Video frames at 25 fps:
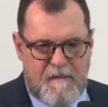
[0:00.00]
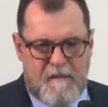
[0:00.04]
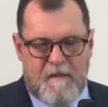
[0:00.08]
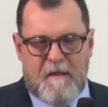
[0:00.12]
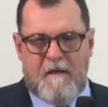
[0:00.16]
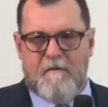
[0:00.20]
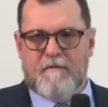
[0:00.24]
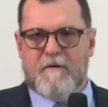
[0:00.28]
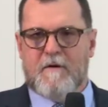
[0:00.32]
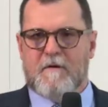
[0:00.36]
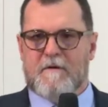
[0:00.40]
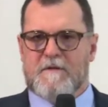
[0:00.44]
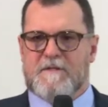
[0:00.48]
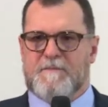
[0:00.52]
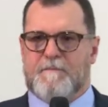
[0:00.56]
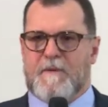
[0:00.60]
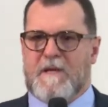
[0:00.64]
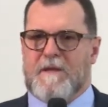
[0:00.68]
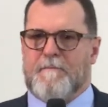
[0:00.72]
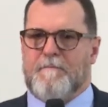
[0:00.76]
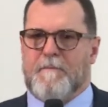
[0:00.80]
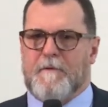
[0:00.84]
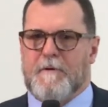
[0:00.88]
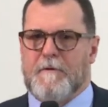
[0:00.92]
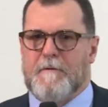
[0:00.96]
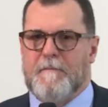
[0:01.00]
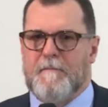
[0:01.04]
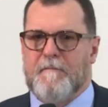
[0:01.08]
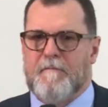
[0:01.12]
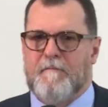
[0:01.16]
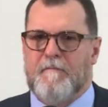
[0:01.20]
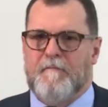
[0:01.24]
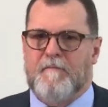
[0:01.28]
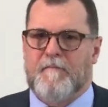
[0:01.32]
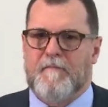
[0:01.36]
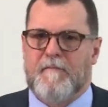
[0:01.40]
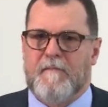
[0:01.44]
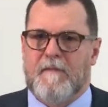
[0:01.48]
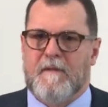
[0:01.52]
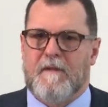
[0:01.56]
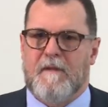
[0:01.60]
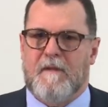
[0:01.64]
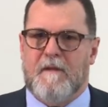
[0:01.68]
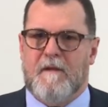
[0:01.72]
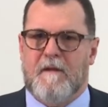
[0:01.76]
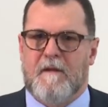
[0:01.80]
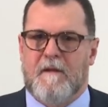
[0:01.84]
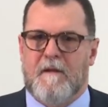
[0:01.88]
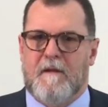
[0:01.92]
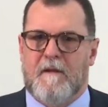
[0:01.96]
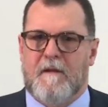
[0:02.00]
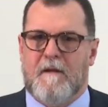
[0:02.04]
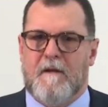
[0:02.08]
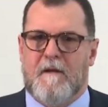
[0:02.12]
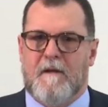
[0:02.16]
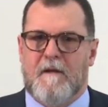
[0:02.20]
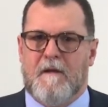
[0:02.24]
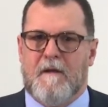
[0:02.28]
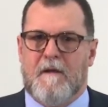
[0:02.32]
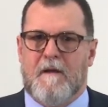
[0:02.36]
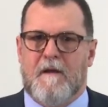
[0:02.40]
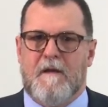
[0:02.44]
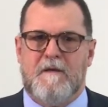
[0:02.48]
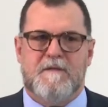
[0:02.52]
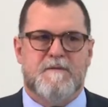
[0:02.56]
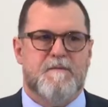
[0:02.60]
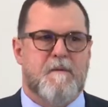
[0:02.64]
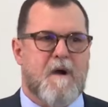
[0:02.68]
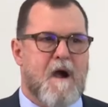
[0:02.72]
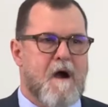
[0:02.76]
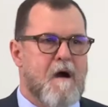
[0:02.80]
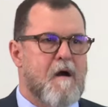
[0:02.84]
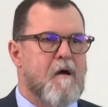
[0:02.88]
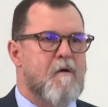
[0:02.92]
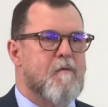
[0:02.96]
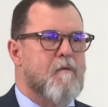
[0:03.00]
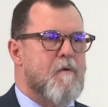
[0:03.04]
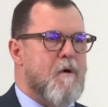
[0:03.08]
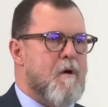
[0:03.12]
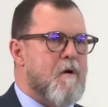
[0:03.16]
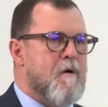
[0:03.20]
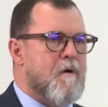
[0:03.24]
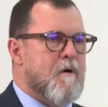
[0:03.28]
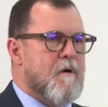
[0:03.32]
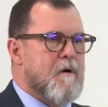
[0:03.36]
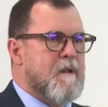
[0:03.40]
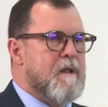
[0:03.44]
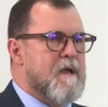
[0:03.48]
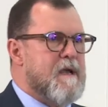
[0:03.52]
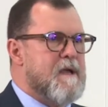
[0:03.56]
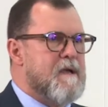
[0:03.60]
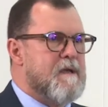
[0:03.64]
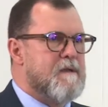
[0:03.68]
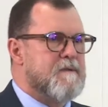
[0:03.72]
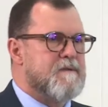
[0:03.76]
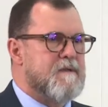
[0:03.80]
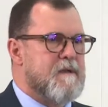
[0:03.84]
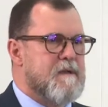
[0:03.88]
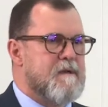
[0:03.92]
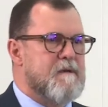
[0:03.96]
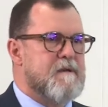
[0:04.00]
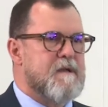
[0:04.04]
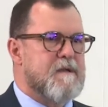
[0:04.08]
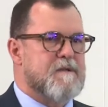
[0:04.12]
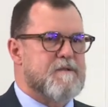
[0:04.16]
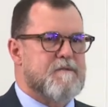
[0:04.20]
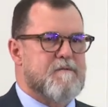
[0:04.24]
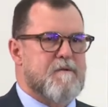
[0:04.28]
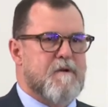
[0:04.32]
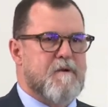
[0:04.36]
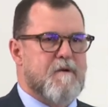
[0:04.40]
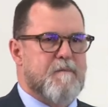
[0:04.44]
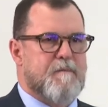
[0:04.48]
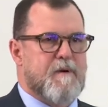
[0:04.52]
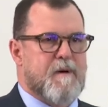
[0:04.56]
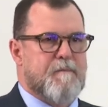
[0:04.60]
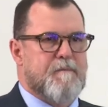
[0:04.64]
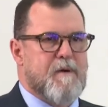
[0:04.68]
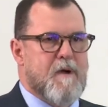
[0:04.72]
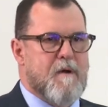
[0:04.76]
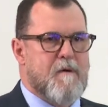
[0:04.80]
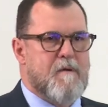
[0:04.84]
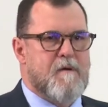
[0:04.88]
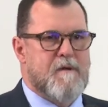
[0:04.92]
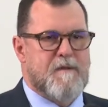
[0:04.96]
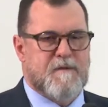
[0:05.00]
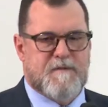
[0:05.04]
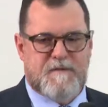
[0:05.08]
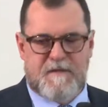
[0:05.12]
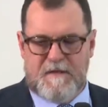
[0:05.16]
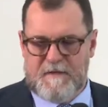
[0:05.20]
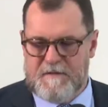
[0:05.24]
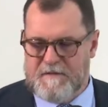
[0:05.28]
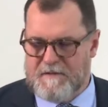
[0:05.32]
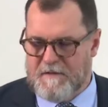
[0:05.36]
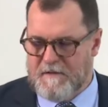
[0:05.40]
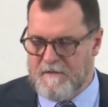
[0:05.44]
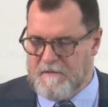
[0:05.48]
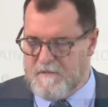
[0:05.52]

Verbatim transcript: Of course, people. It's our role as industrial proponents is to